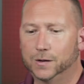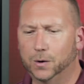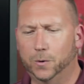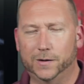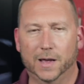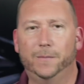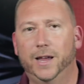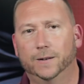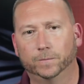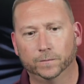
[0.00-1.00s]
So what does that
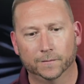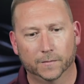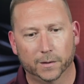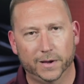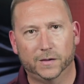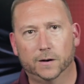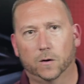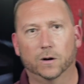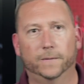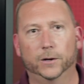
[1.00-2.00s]
mean? That means that an
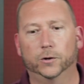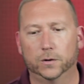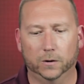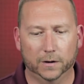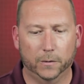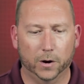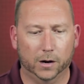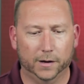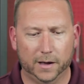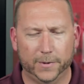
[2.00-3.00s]
artificial neural
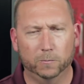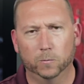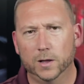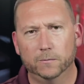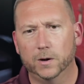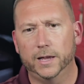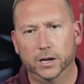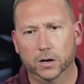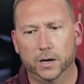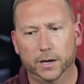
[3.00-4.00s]
network can be really, really
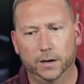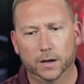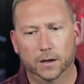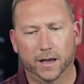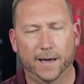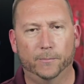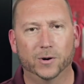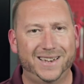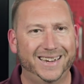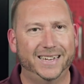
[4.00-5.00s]
good at
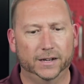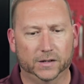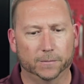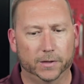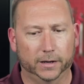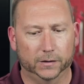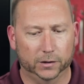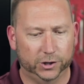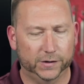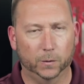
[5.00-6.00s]
predicting something
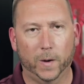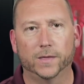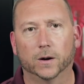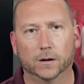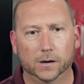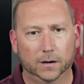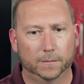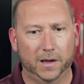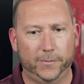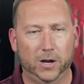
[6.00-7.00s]
such as the weather,
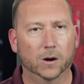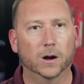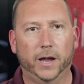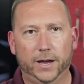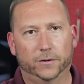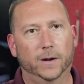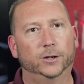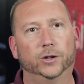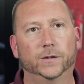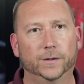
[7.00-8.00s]
maybe hurricane
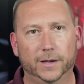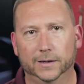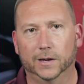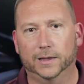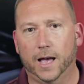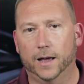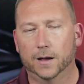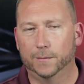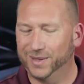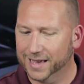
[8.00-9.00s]
directions and things like that.
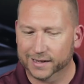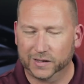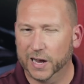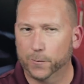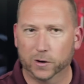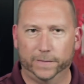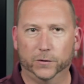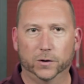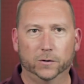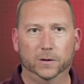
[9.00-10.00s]
But that same
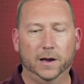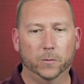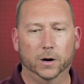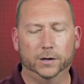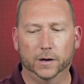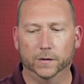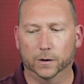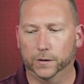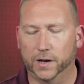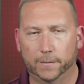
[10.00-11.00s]
artificial neural network doesn't
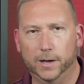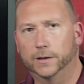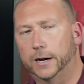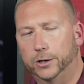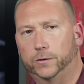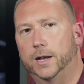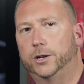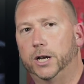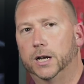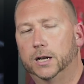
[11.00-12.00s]
understand military
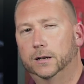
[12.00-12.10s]
strategy.